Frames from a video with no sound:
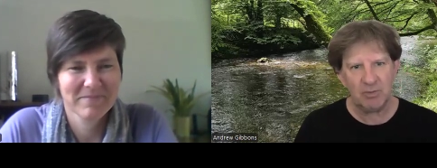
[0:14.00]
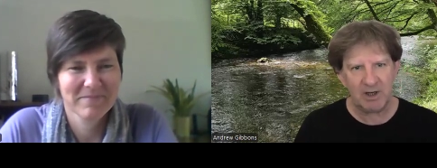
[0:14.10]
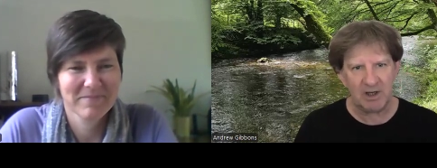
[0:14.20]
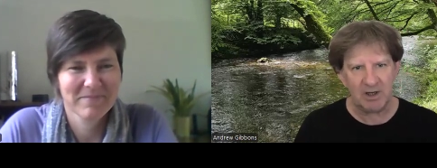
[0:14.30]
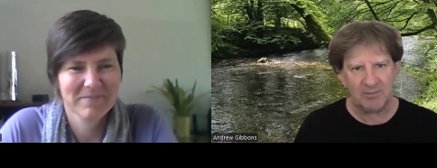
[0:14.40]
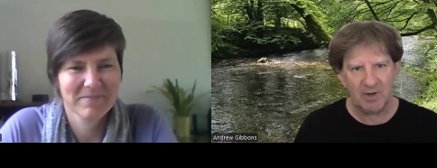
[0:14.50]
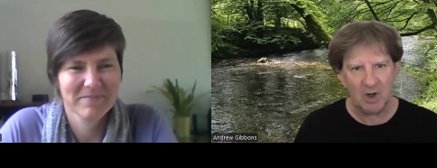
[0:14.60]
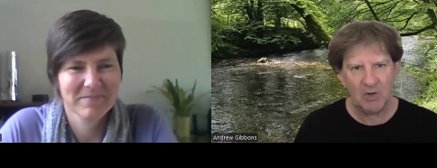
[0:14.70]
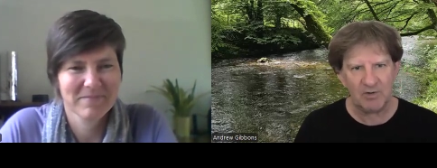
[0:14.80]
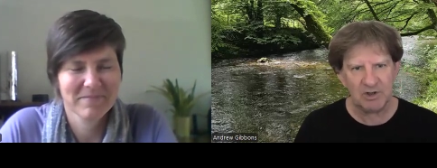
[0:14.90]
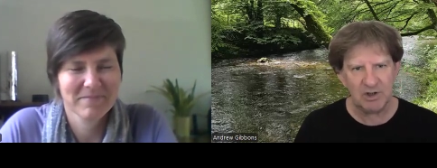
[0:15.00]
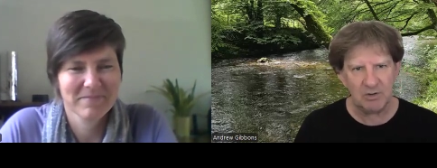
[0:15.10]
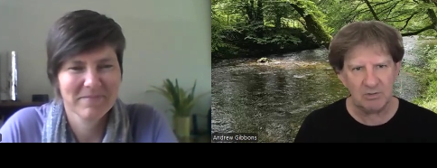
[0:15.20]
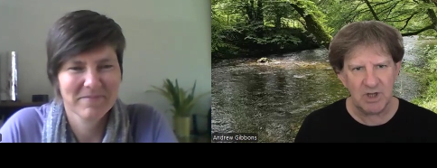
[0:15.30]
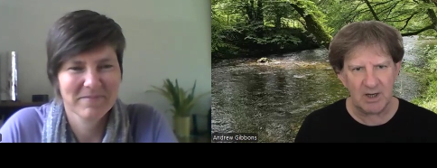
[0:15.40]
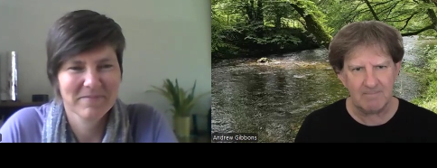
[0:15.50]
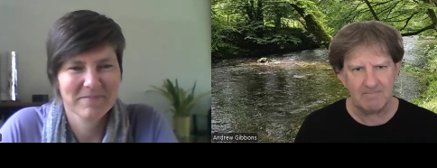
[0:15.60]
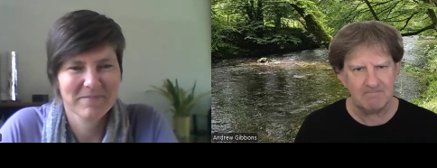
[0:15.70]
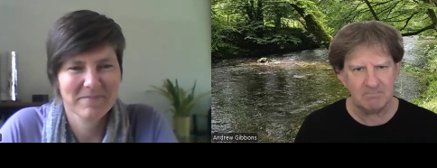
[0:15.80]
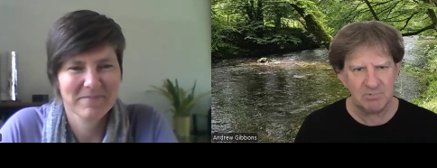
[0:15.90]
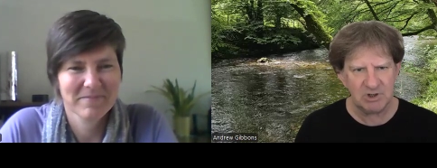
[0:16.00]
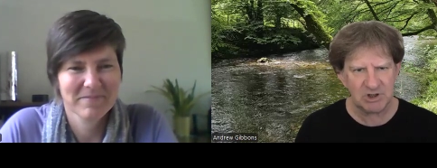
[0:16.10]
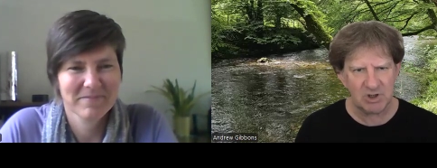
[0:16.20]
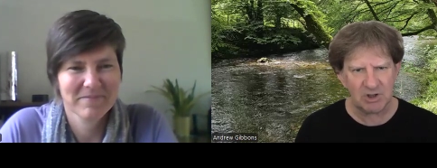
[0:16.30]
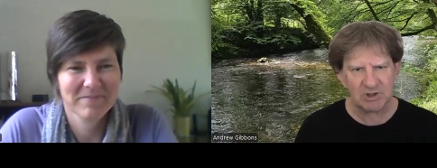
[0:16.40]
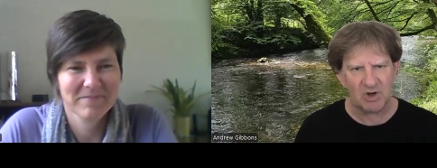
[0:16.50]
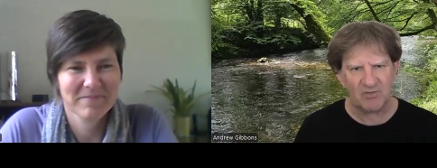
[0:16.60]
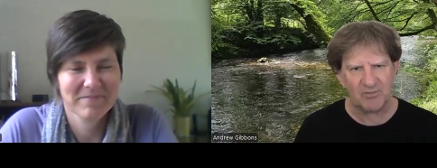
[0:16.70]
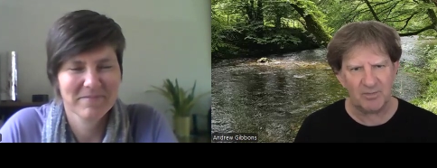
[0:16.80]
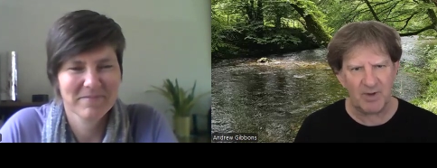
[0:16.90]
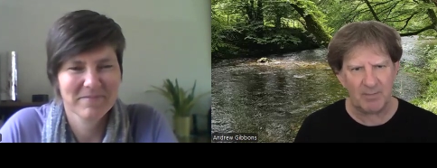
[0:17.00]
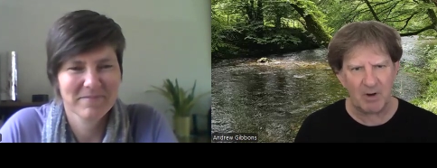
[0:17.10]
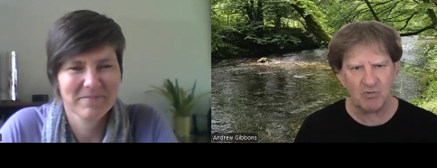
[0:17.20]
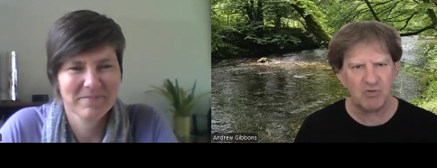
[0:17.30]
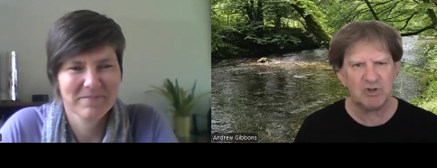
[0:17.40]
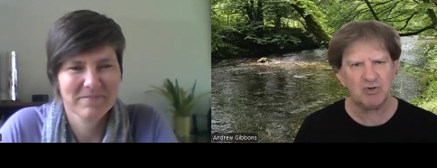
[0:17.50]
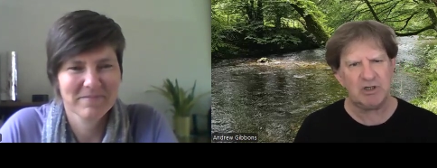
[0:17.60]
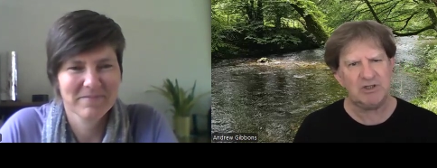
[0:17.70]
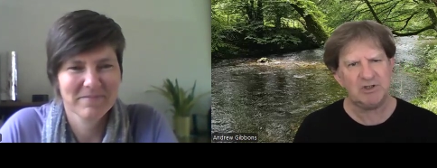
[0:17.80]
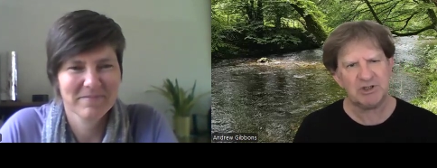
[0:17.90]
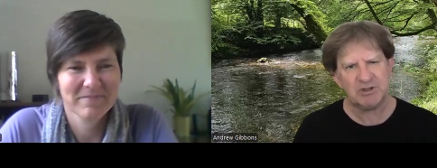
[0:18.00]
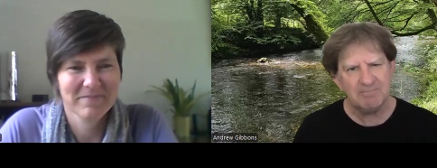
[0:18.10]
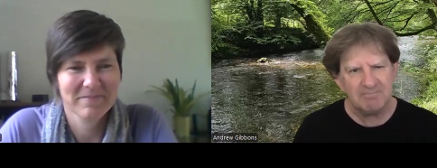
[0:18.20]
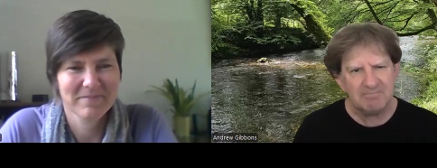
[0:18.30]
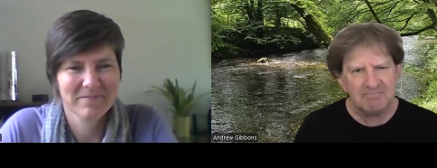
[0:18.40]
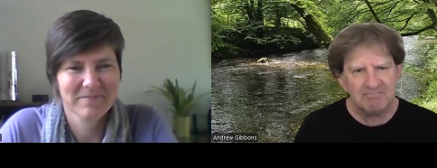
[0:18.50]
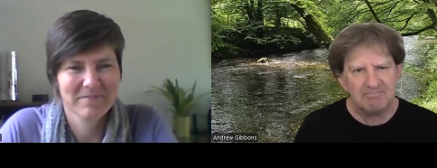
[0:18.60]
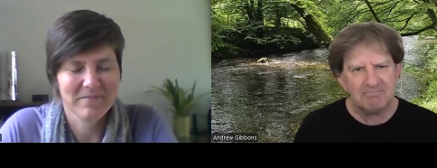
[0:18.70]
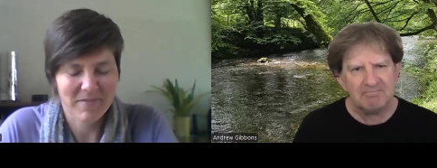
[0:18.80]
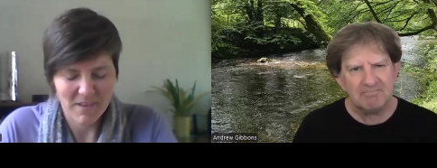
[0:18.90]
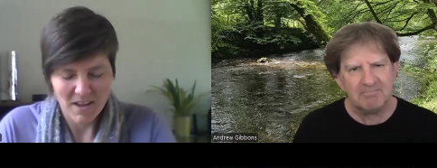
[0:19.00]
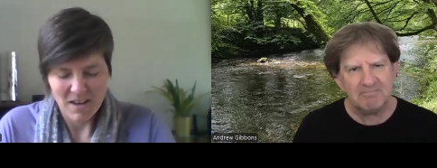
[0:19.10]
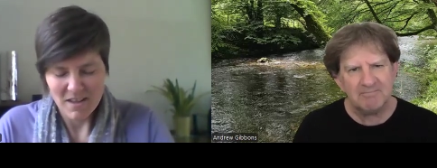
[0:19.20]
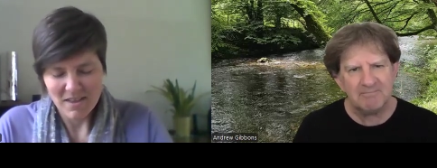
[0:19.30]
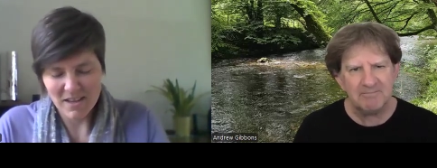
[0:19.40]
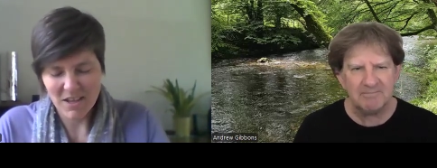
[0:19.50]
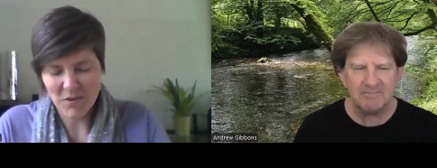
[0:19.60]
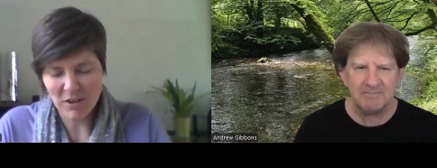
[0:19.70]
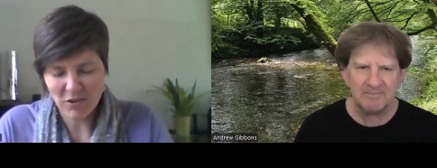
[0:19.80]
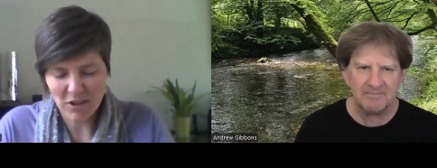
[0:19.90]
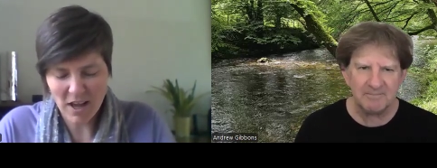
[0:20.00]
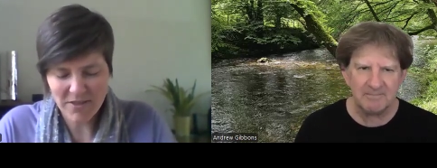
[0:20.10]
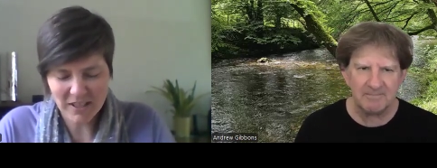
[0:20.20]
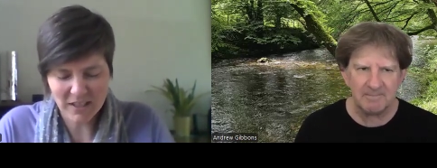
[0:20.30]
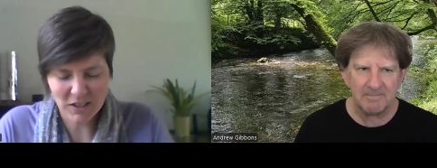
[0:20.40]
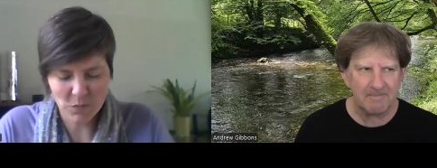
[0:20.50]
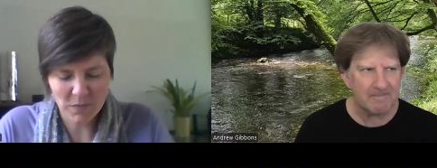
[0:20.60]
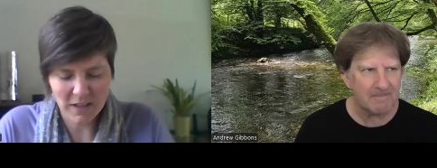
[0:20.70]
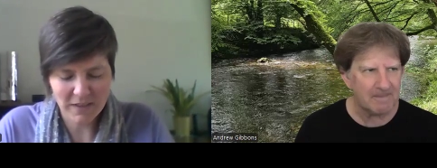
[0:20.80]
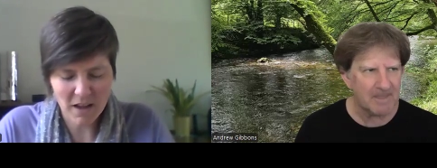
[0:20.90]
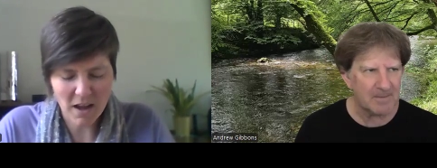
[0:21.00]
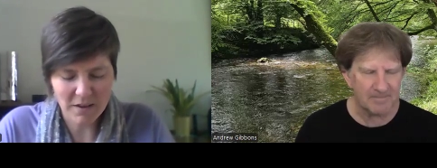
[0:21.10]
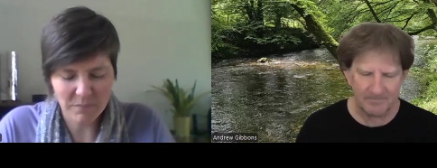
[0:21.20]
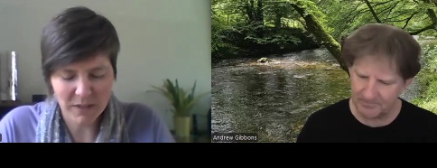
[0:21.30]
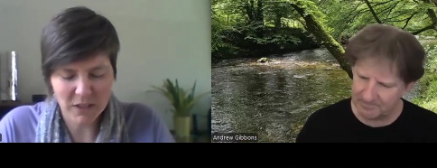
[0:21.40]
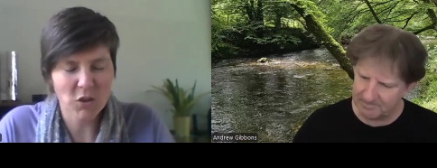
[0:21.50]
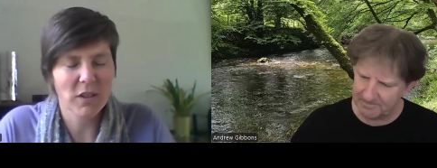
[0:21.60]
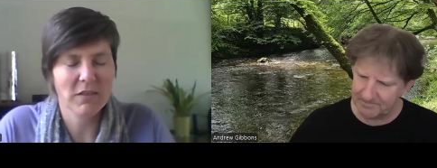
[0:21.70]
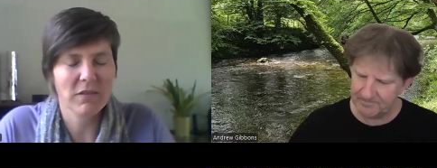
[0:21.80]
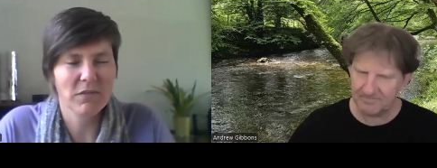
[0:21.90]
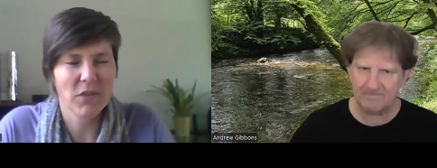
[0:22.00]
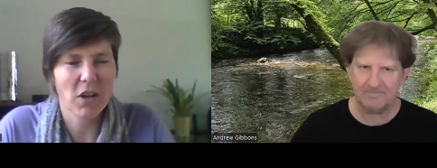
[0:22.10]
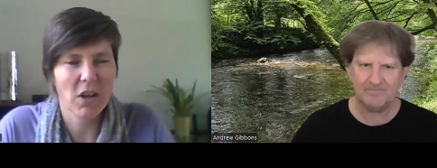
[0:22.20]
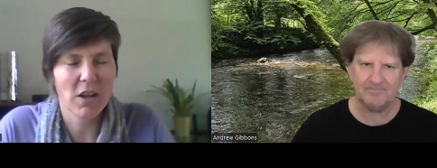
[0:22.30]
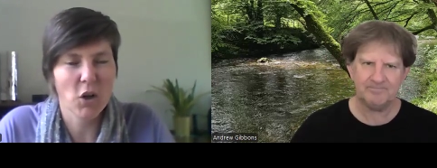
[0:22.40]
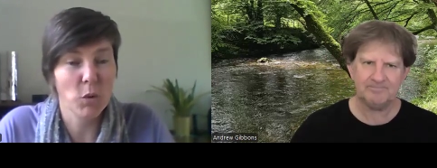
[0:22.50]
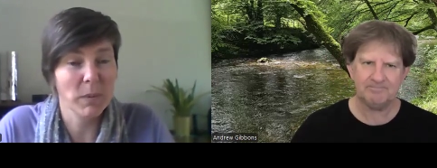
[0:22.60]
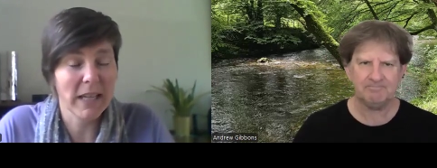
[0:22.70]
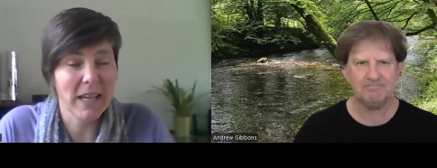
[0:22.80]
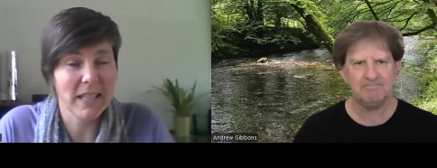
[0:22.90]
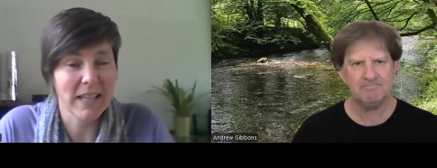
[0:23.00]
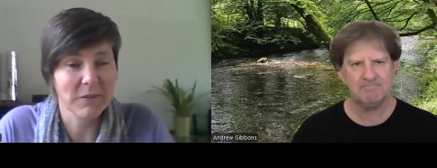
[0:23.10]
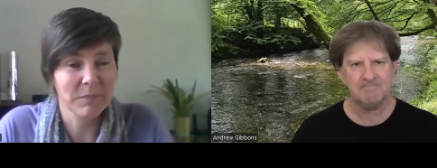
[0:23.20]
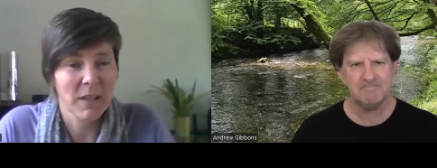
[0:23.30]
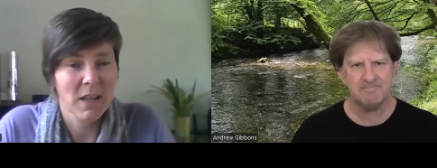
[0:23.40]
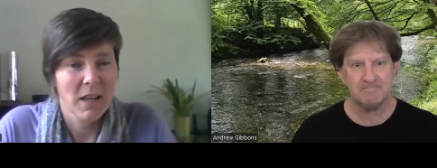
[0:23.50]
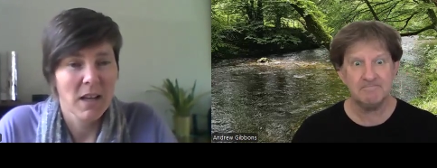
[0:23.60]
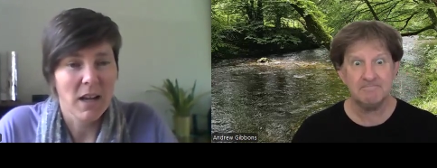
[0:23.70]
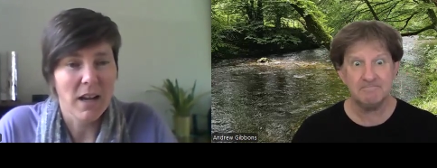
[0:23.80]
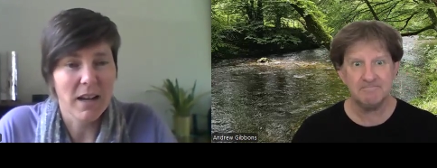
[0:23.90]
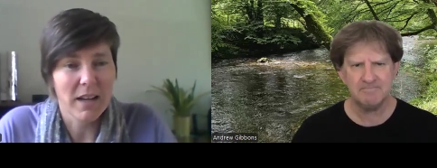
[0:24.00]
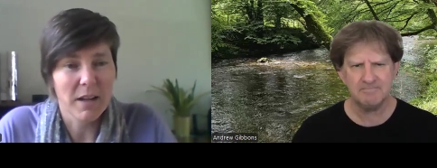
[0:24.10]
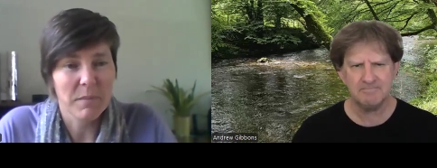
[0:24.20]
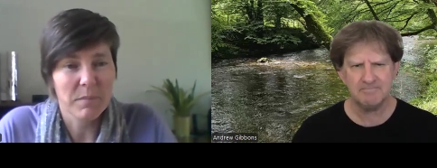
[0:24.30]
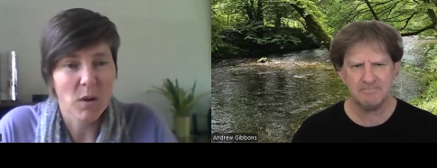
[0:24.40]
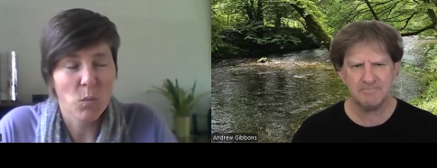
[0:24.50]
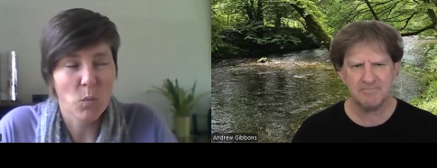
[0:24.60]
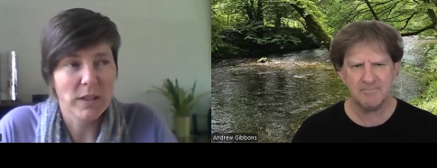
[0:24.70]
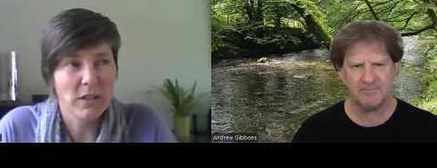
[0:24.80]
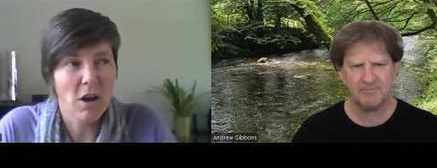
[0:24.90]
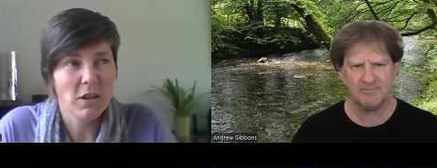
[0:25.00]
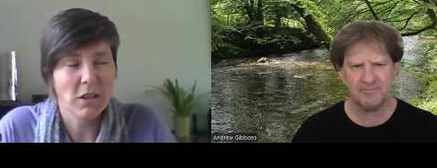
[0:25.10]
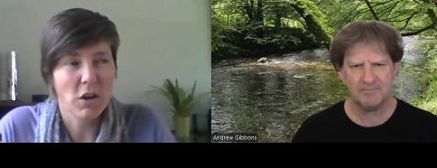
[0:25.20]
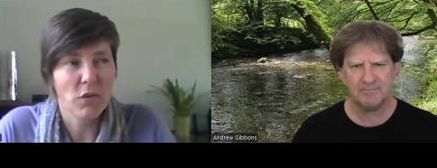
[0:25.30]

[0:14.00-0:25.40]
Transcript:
Speaker 1: So, Rebecca, over to you. Um, about retreats.
Speaker 2: Thank you, Andrew. Yeah, this is something that I've been doing for a couple of years now. Um, we started